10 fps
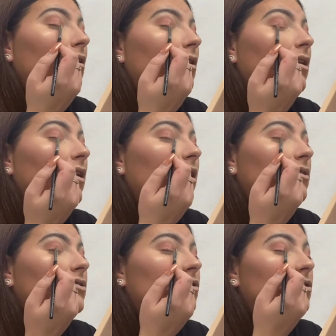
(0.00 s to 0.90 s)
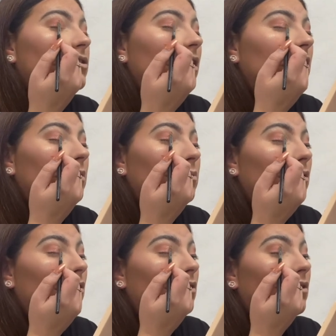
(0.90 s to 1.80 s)
And then just gently
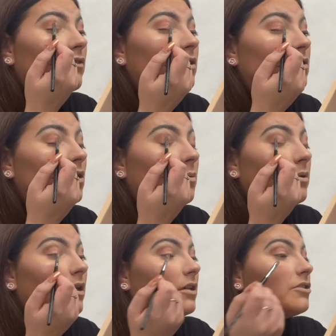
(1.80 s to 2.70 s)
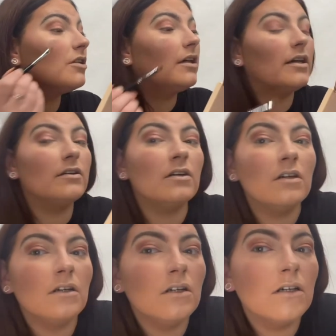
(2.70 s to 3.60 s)
pull over the top of that shade
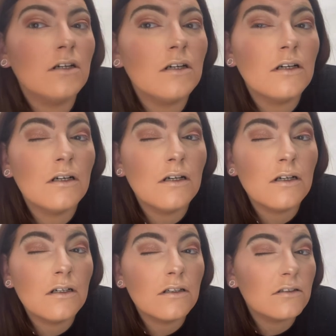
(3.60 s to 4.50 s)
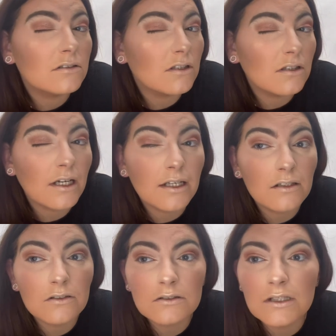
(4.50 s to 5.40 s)
so that it
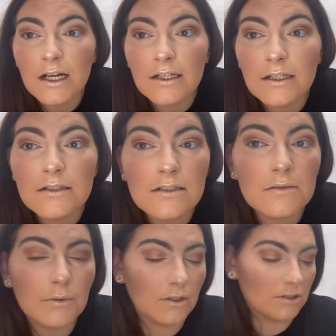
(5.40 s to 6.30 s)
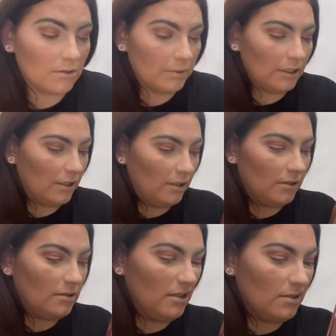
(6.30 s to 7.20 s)
looks like it's supposed to be like that.
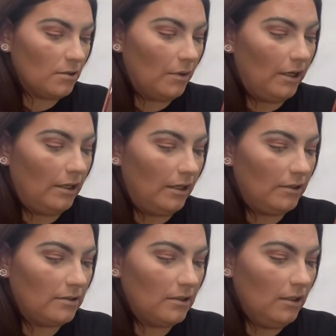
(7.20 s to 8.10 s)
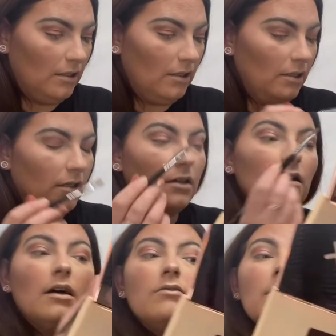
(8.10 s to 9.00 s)
So that's quite nice.
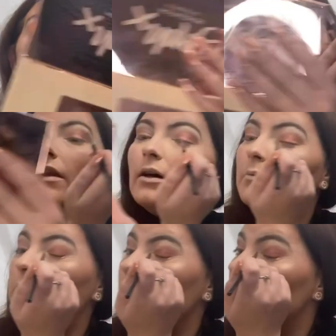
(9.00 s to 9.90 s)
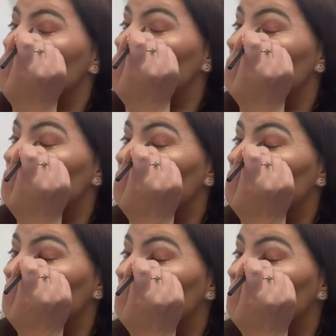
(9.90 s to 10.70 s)
I really like that blue shade though.